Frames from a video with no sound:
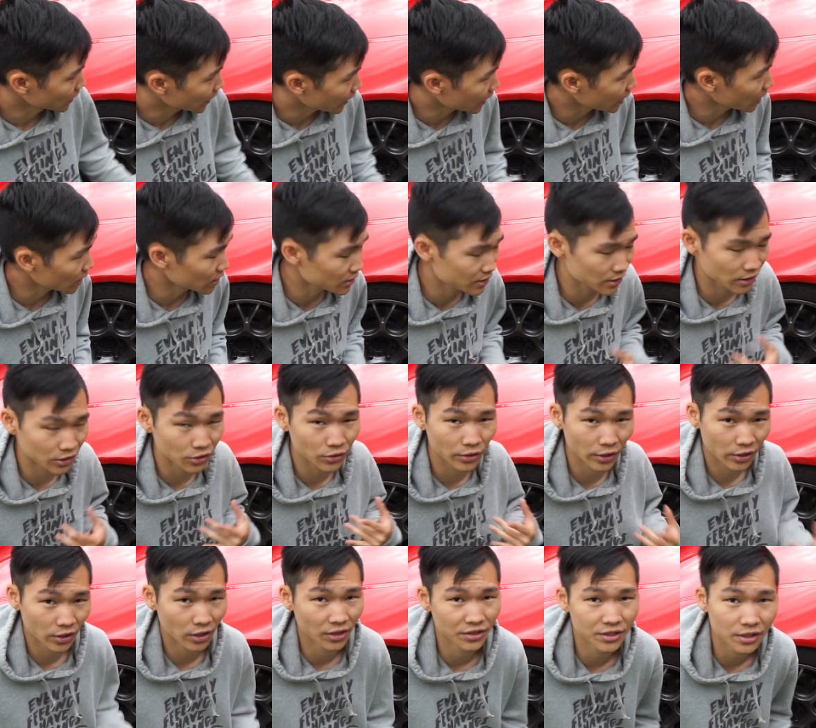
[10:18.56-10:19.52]
lighting, so you
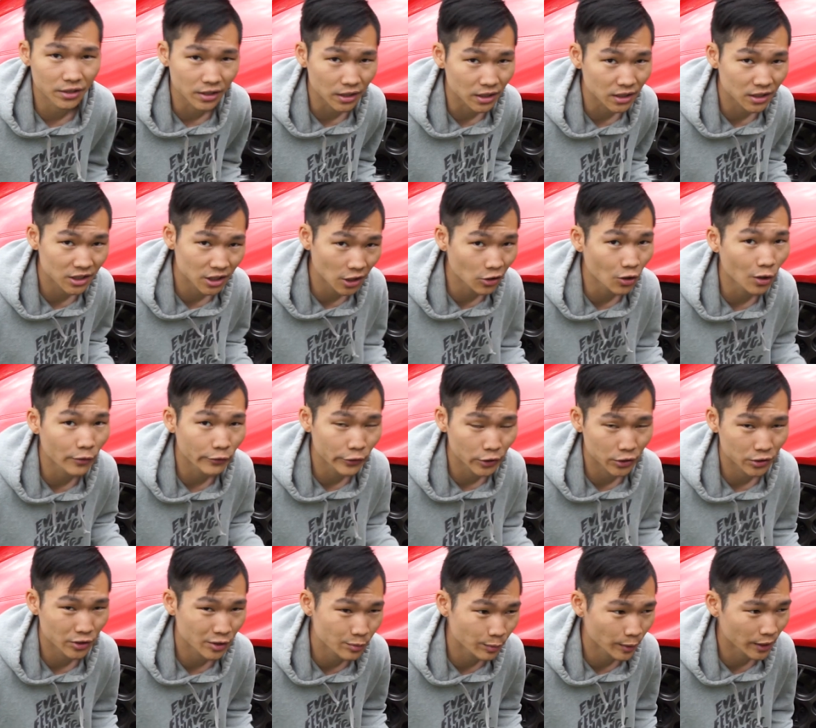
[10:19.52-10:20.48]
could constantly check over
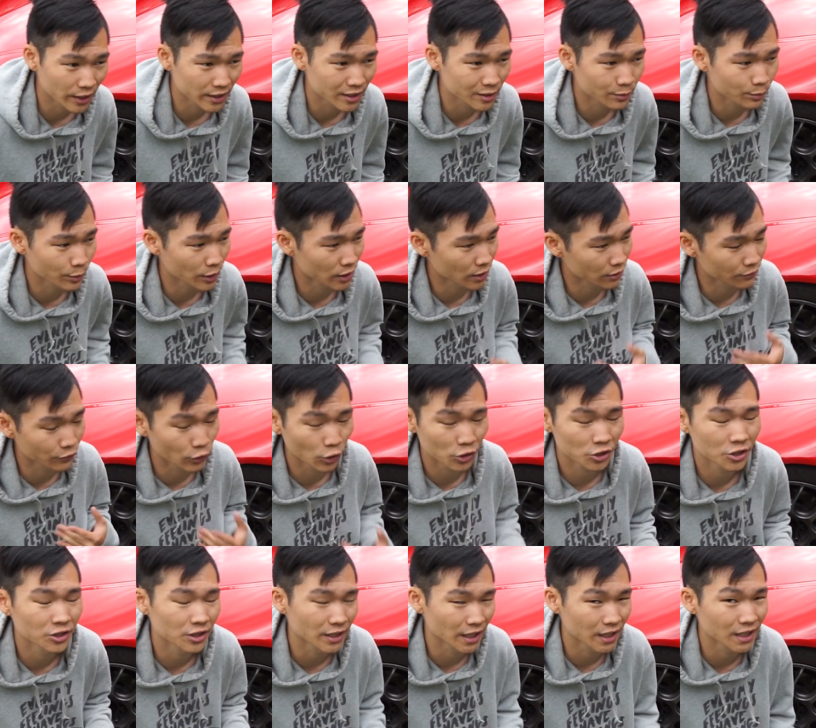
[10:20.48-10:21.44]
your spots, but
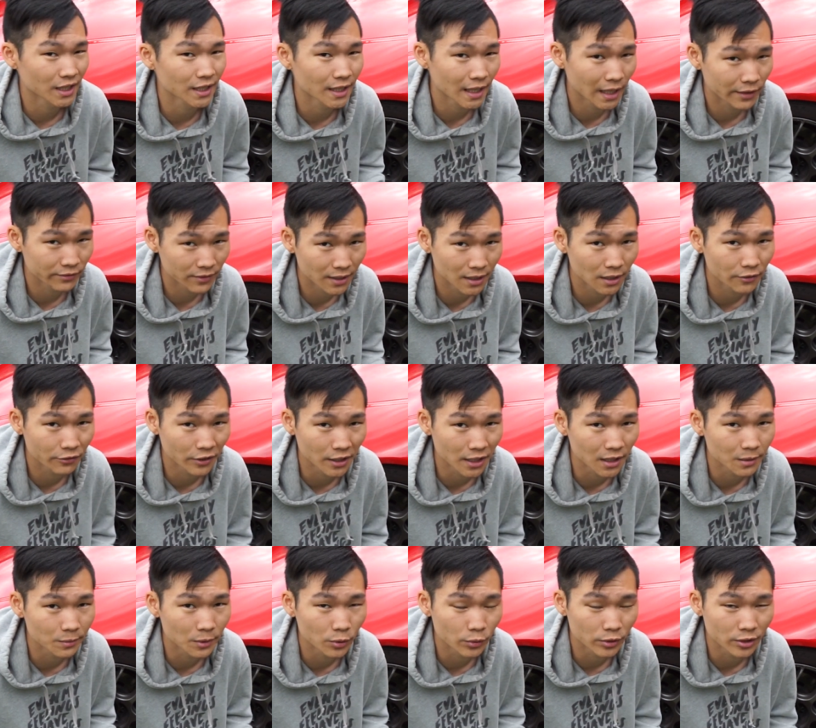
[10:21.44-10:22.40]
unfortunately I didn't have that
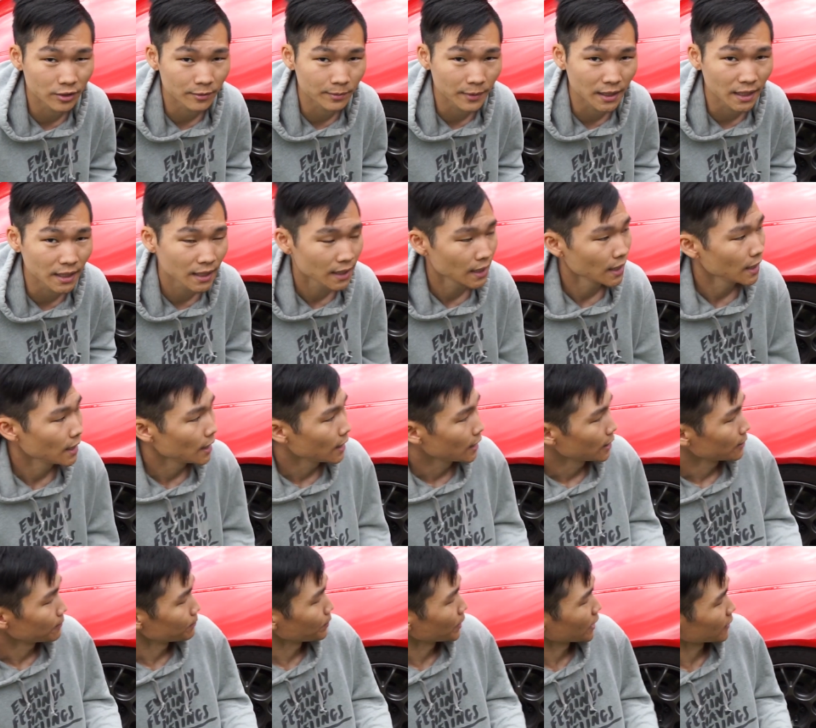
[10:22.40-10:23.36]
available with me.
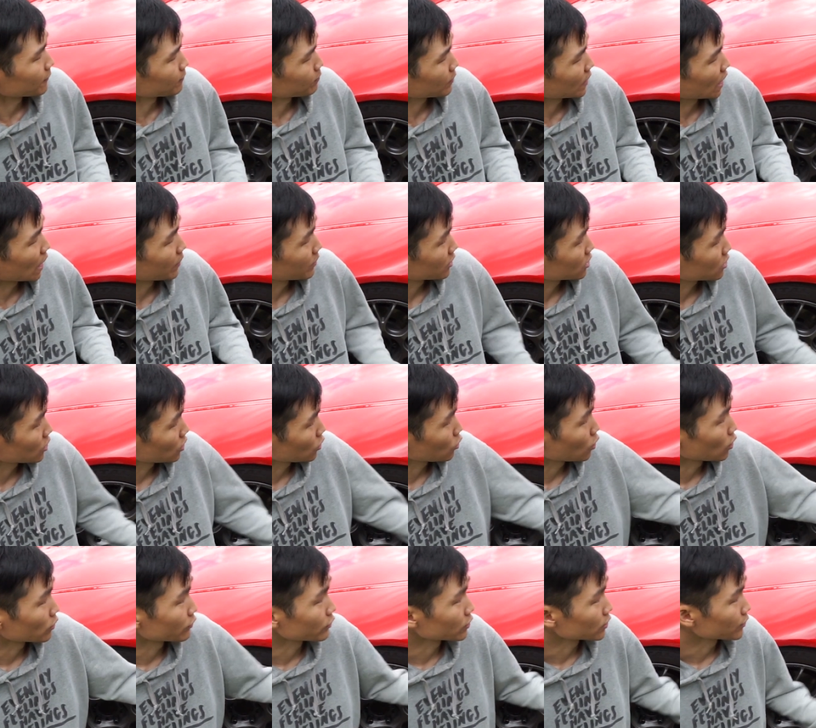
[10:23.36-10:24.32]
But I'm just going to
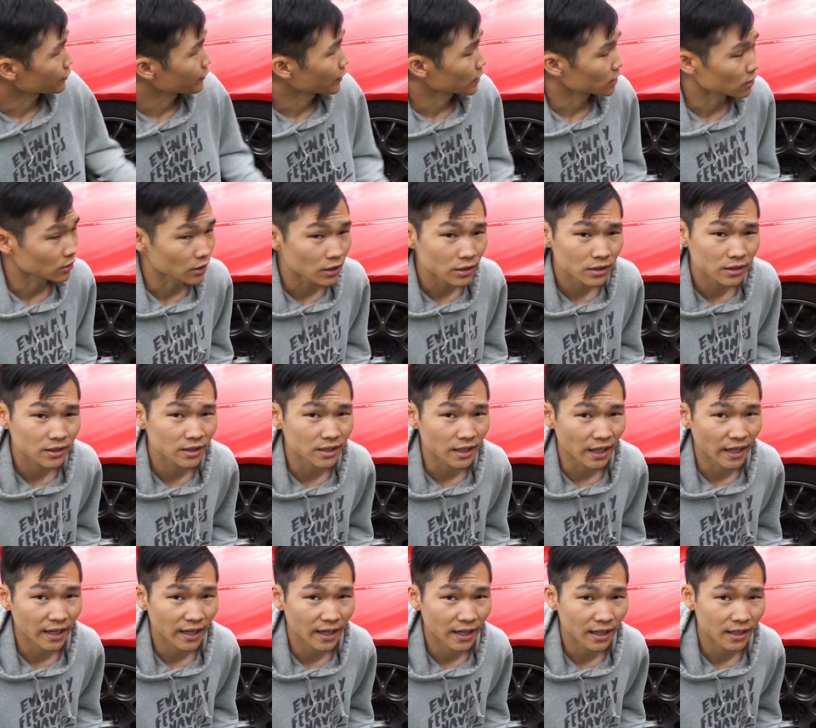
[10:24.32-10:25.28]
go over the final looks,
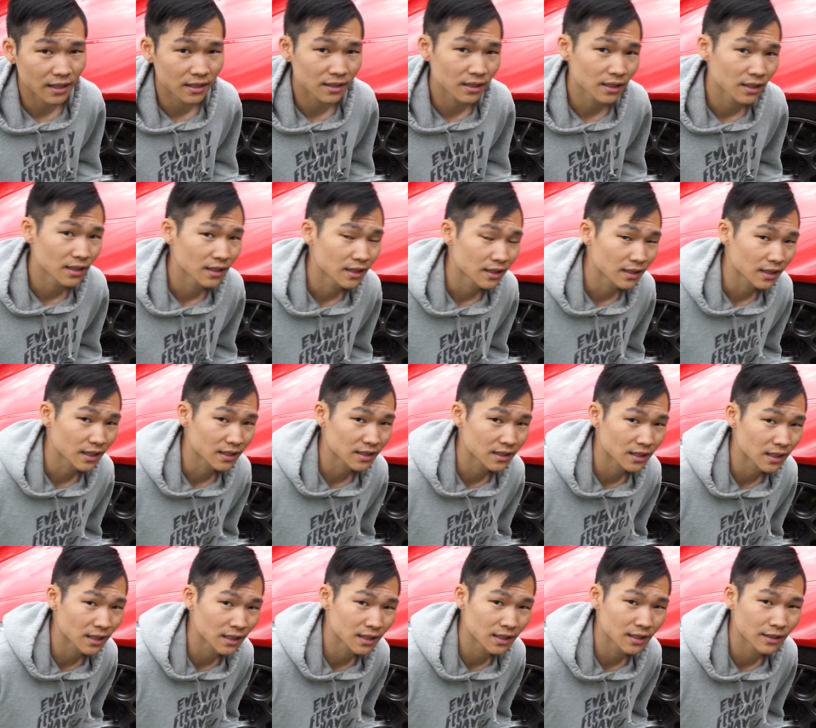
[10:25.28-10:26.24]
and that's
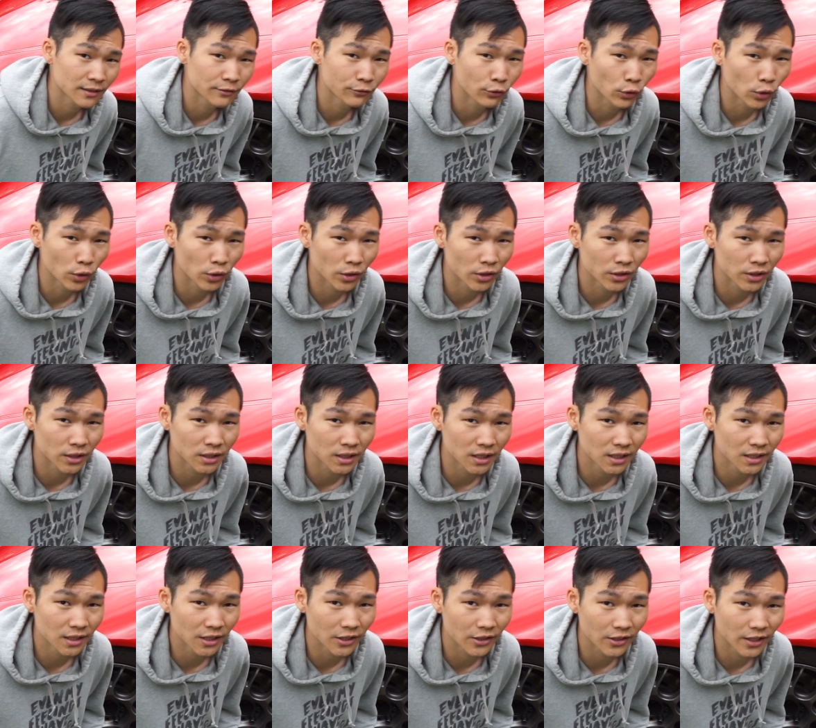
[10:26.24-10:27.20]
it for the
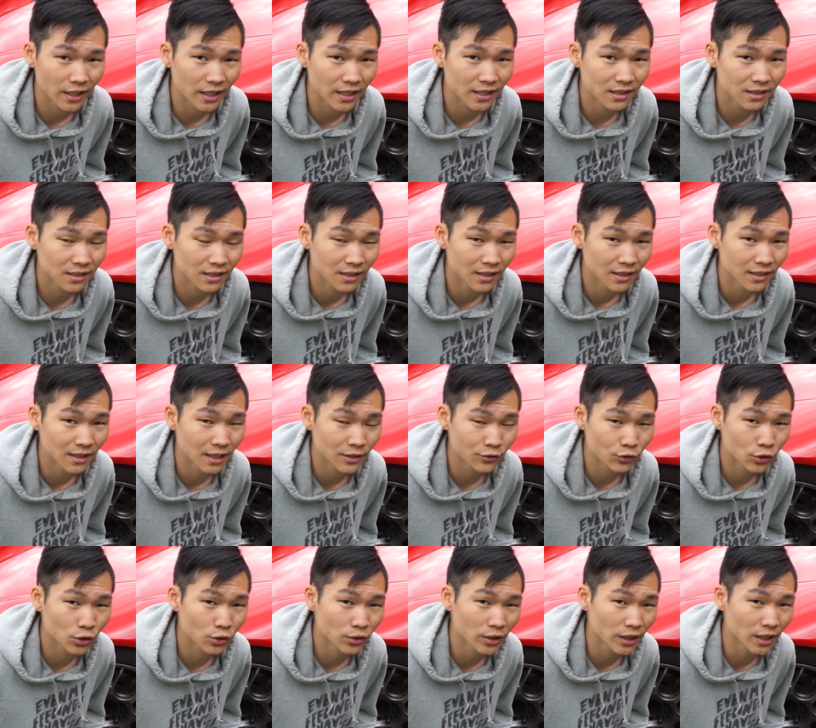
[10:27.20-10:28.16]
detail, guys. Thanks
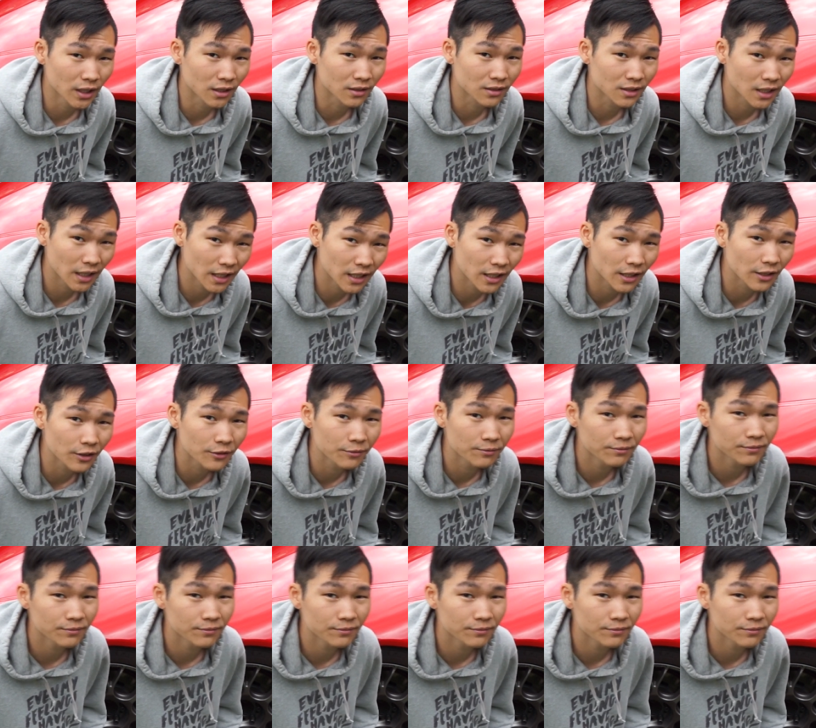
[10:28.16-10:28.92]
for tuning in. Take care.